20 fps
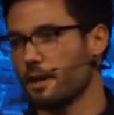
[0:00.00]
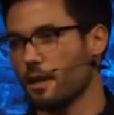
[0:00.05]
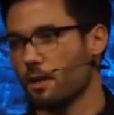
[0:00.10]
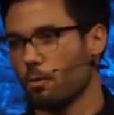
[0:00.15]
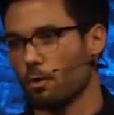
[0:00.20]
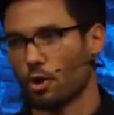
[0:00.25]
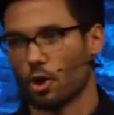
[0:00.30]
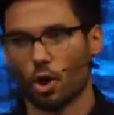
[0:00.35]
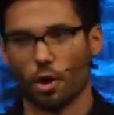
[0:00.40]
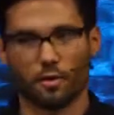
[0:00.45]

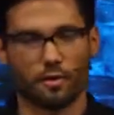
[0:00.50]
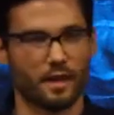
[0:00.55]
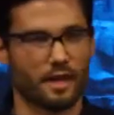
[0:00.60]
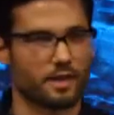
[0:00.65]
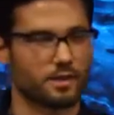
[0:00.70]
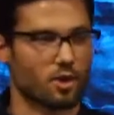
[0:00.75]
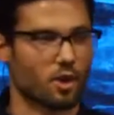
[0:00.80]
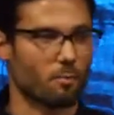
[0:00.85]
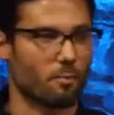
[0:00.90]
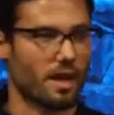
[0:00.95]
when all
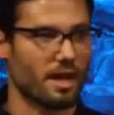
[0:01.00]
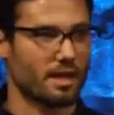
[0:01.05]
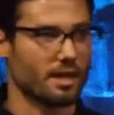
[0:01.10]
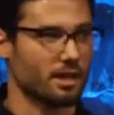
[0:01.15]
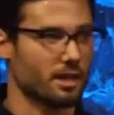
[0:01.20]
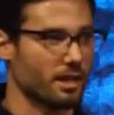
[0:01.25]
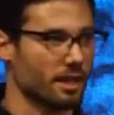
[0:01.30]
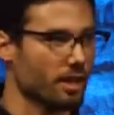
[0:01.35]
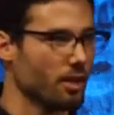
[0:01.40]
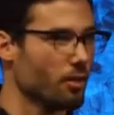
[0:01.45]
things are made
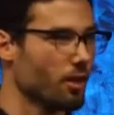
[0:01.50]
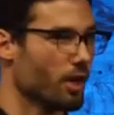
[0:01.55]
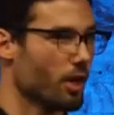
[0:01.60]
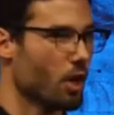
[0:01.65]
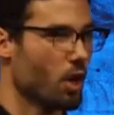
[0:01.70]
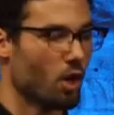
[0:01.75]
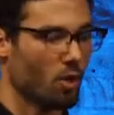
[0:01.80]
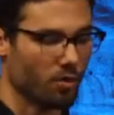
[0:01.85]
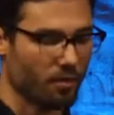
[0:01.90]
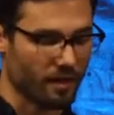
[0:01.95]
clear and
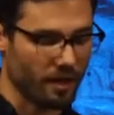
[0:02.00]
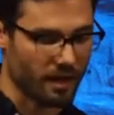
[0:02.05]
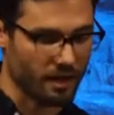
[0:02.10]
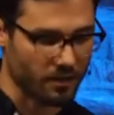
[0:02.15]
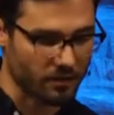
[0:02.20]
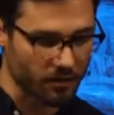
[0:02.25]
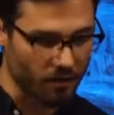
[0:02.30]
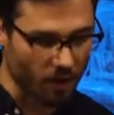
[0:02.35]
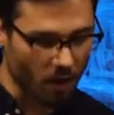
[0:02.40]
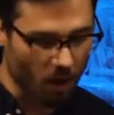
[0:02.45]
all
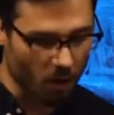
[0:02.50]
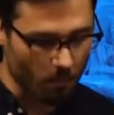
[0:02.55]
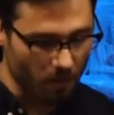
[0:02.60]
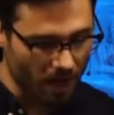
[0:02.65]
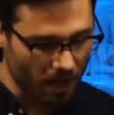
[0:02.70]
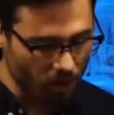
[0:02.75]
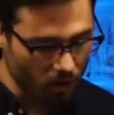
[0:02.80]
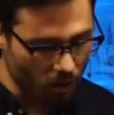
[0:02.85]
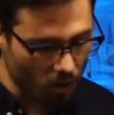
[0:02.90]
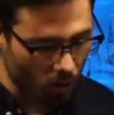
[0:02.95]
things are
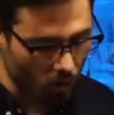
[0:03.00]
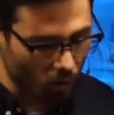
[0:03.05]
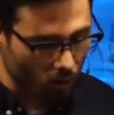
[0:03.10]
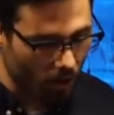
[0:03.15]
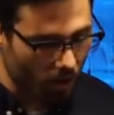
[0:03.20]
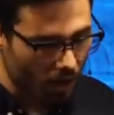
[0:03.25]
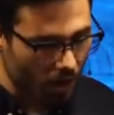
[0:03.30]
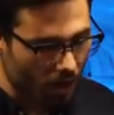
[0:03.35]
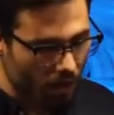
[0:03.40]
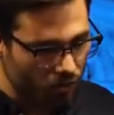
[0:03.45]
made
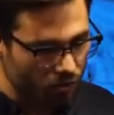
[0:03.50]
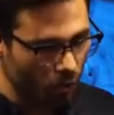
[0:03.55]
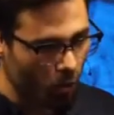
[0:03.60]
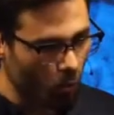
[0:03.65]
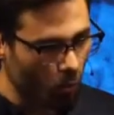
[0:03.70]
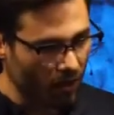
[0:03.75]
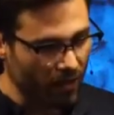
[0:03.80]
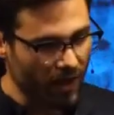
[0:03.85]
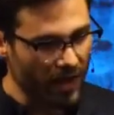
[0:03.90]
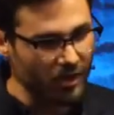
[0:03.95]
known. So
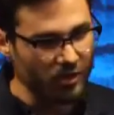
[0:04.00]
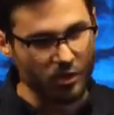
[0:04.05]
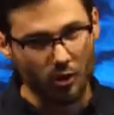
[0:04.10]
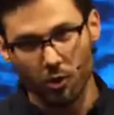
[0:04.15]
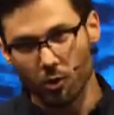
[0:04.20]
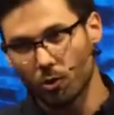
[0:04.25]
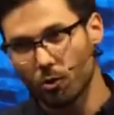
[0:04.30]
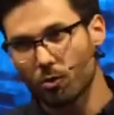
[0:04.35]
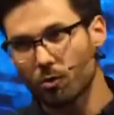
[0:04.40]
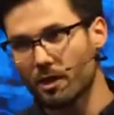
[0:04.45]
when they
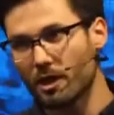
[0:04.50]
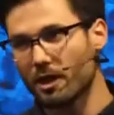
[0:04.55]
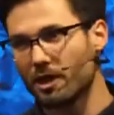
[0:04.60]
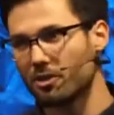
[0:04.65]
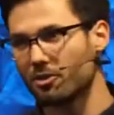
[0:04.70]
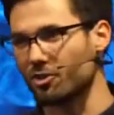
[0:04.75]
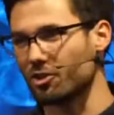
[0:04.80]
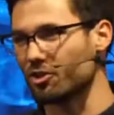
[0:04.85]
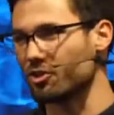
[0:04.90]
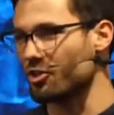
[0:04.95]
do,
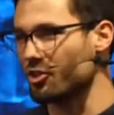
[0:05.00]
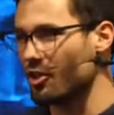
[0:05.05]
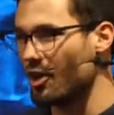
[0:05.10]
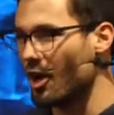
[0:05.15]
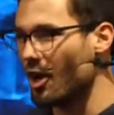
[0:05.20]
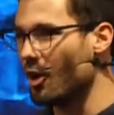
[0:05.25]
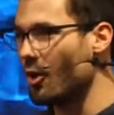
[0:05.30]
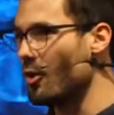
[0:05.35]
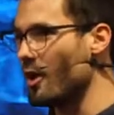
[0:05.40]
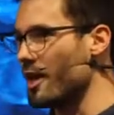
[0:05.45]
just
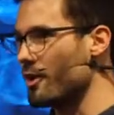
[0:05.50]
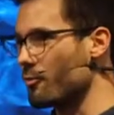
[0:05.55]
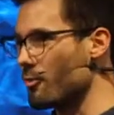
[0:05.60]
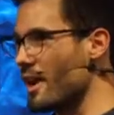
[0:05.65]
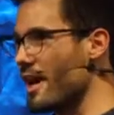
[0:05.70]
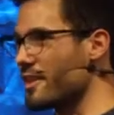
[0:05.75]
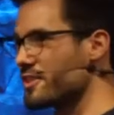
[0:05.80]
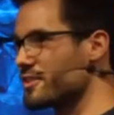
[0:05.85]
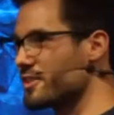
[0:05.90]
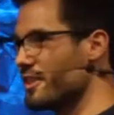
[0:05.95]
know and
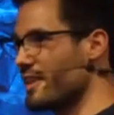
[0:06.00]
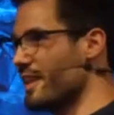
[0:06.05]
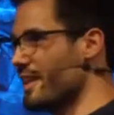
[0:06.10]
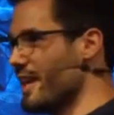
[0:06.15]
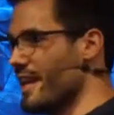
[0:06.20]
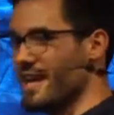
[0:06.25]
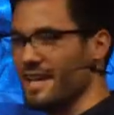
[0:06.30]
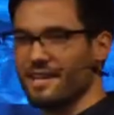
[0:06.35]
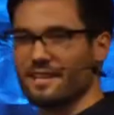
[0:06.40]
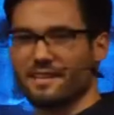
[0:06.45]
rest.
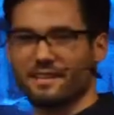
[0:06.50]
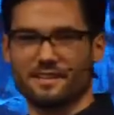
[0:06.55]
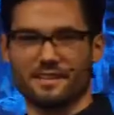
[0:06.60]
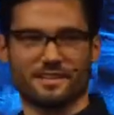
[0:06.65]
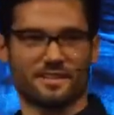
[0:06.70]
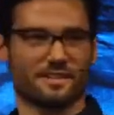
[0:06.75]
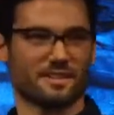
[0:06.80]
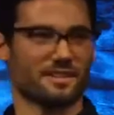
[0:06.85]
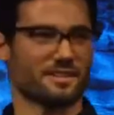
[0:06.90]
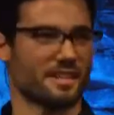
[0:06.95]
Hey,
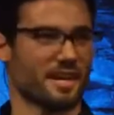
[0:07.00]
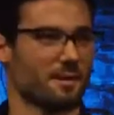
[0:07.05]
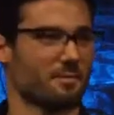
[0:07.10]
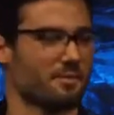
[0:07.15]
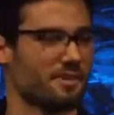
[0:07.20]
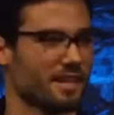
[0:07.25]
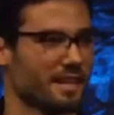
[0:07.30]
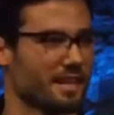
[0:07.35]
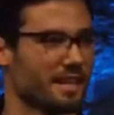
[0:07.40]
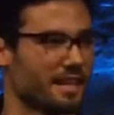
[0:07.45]
this is the same
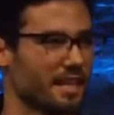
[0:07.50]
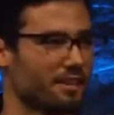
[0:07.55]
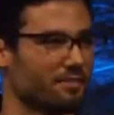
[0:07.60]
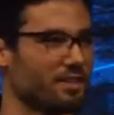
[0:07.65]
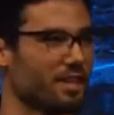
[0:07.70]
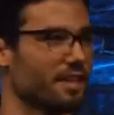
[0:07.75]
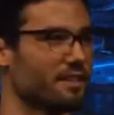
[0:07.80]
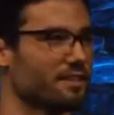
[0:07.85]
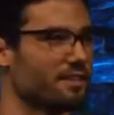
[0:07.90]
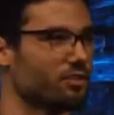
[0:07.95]
thing that they've
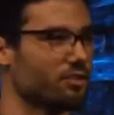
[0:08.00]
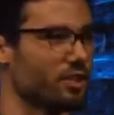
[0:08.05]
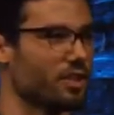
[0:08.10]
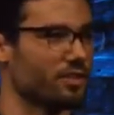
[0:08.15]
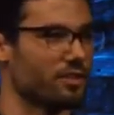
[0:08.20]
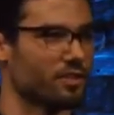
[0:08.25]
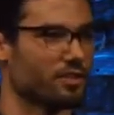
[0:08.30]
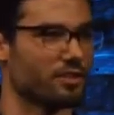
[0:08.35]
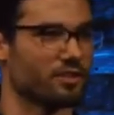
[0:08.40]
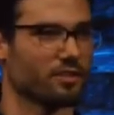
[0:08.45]
done to
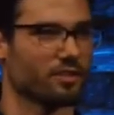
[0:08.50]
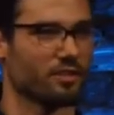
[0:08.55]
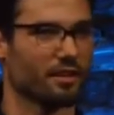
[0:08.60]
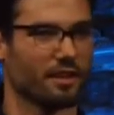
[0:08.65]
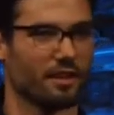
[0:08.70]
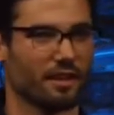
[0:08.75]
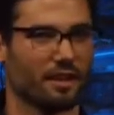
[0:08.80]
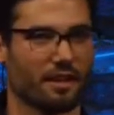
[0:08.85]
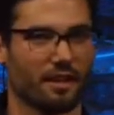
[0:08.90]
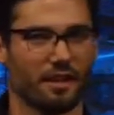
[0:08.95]
Jesus.
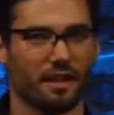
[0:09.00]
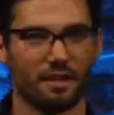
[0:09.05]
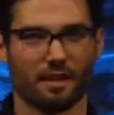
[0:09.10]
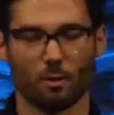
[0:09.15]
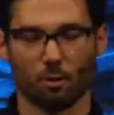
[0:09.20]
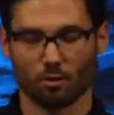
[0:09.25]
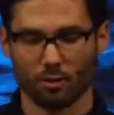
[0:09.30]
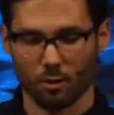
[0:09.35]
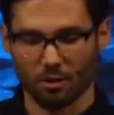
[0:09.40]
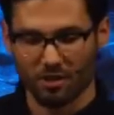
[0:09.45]
They
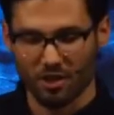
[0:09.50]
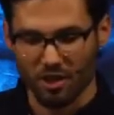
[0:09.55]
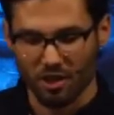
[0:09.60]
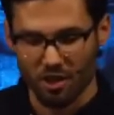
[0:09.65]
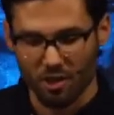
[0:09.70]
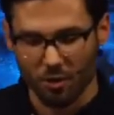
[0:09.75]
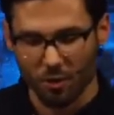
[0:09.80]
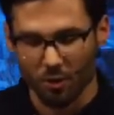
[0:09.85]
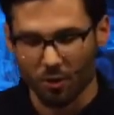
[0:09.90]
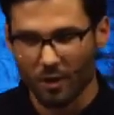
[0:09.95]
will do it to
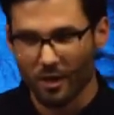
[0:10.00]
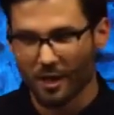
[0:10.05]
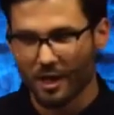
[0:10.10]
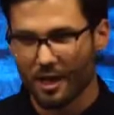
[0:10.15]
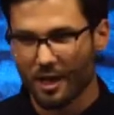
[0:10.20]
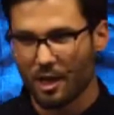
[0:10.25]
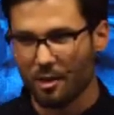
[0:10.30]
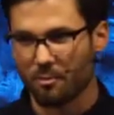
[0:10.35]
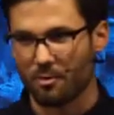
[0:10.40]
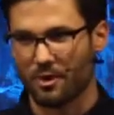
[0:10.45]
you,
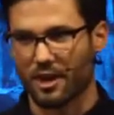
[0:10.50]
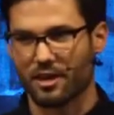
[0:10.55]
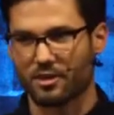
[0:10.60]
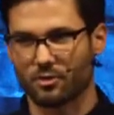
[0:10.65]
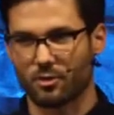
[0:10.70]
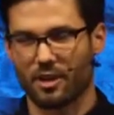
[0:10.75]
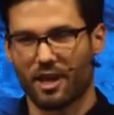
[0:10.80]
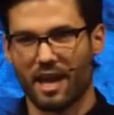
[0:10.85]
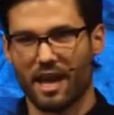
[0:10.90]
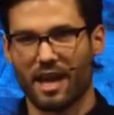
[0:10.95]
but that
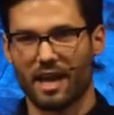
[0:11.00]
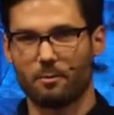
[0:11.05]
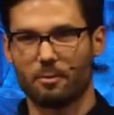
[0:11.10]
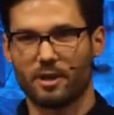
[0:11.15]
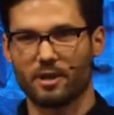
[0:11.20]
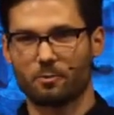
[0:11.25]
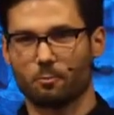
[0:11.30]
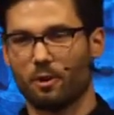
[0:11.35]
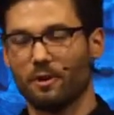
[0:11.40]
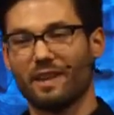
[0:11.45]
is okay.
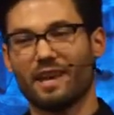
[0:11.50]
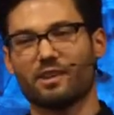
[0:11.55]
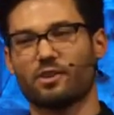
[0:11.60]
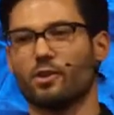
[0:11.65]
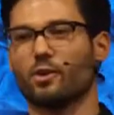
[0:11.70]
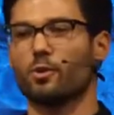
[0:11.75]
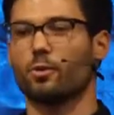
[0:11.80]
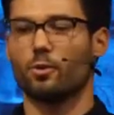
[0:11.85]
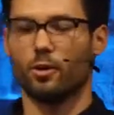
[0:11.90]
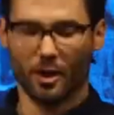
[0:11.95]
Because when they
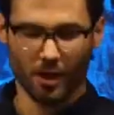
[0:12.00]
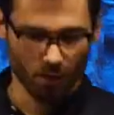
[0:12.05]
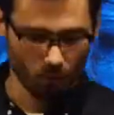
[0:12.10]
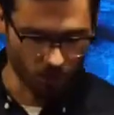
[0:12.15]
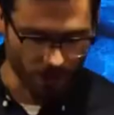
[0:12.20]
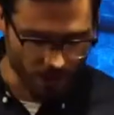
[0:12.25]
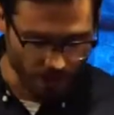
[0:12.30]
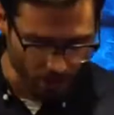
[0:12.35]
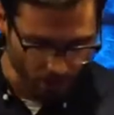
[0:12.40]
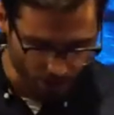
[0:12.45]
do,
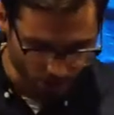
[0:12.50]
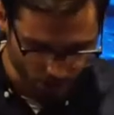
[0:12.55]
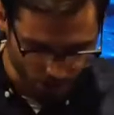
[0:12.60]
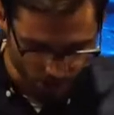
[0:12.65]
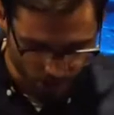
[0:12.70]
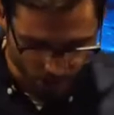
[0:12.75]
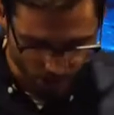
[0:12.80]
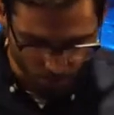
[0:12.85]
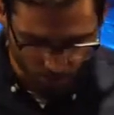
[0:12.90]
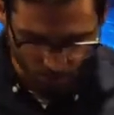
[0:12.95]
we are in
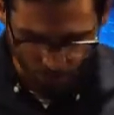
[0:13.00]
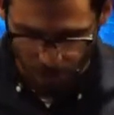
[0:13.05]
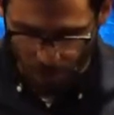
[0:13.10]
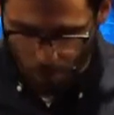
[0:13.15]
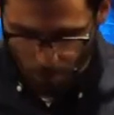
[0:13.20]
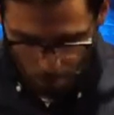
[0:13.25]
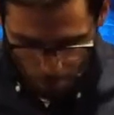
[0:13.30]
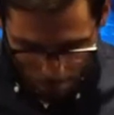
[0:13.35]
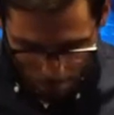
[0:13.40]
good company